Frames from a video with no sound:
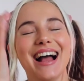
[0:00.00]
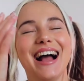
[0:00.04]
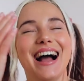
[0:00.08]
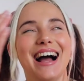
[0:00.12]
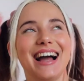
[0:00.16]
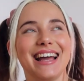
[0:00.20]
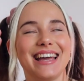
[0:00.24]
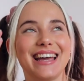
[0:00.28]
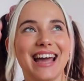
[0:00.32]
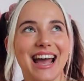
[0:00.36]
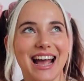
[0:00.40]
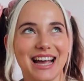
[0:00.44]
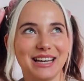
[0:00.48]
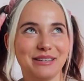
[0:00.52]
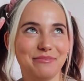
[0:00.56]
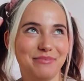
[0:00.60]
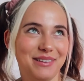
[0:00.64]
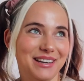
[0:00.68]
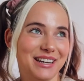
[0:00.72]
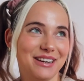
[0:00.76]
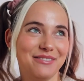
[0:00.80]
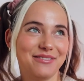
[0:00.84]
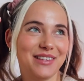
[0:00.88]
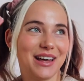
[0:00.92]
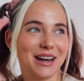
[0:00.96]
I can't
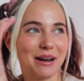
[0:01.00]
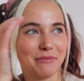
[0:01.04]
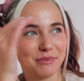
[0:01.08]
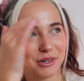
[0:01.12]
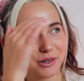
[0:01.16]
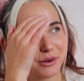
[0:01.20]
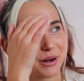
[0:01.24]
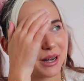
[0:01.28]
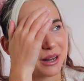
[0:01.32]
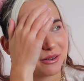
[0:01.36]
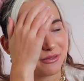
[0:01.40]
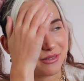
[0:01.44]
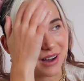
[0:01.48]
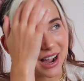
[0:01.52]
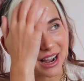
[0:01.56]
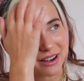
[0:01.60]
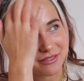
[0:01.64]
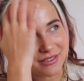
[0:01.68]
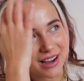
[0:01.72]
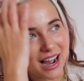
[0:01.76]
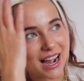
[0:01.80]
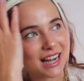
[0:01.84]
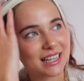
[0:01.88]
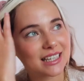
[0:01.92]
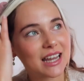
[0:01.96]
believe that I'm
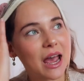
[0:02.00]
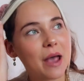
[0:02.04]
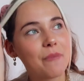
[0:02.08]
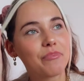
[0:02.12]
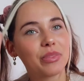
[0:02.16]
twenty-five, guys.